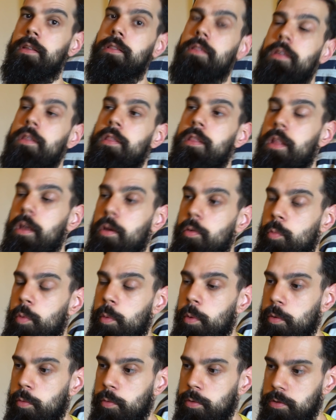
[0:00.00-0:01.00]
The thing that
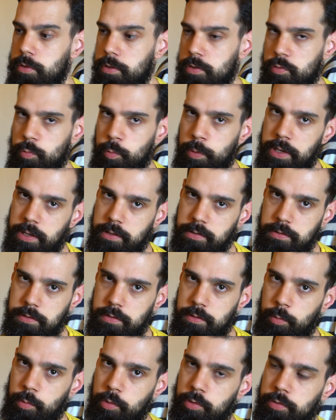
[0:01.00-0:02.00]
we were doing these
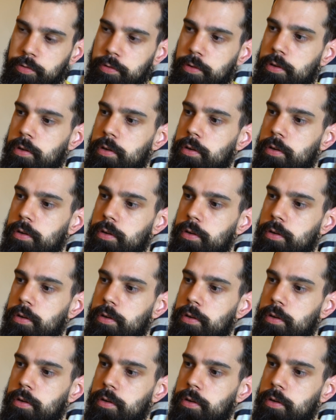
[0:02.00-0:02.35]
weeks, it was